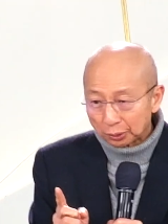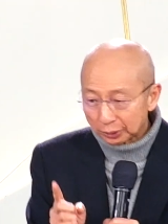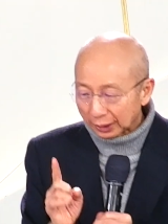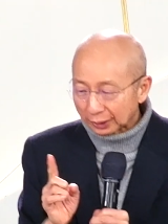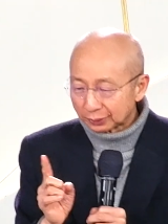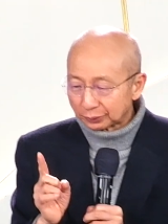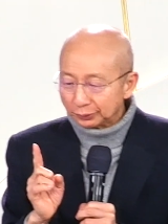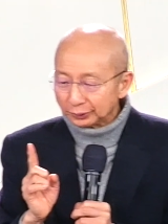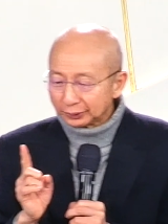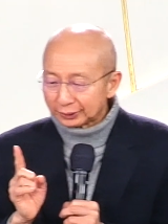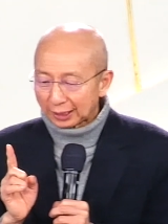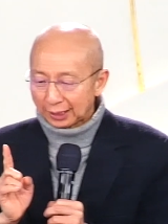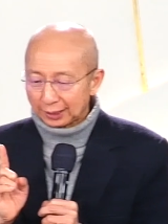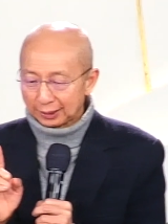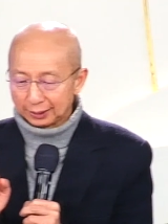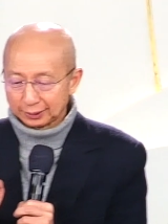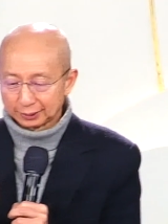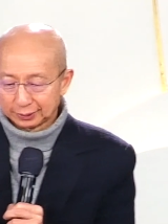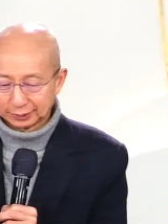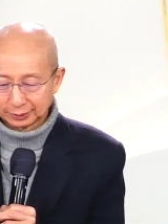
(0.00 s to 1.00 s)
They didn't
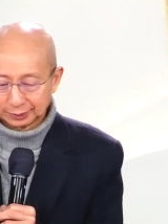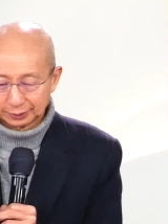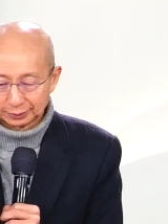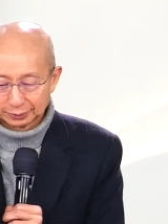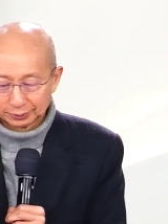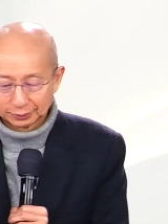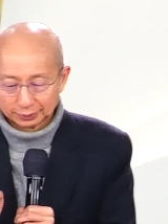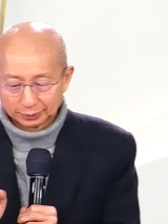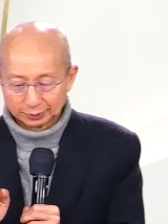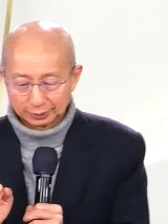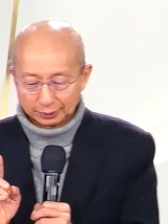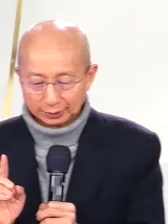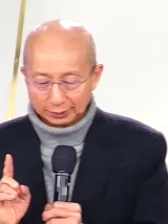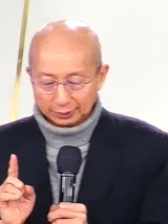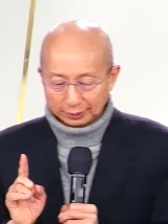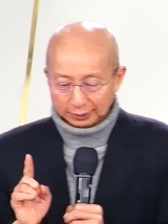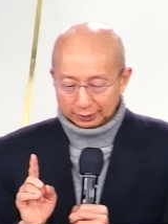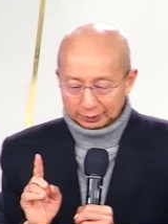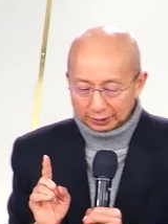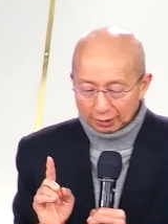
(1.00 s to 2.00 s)
know when the king would
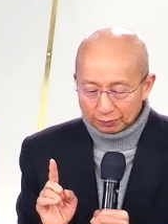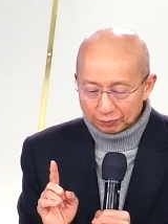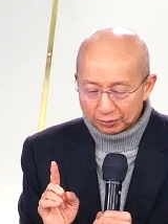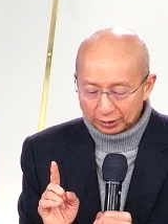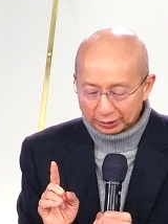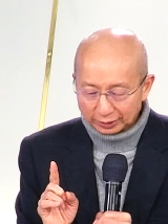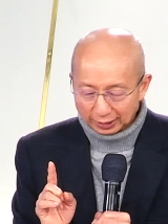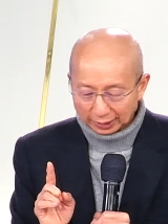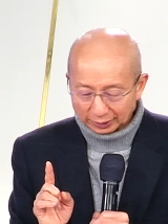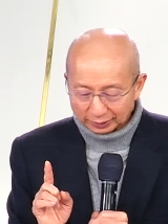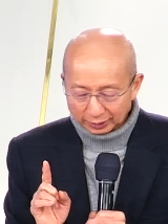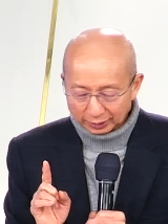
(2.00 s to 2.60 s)
say what.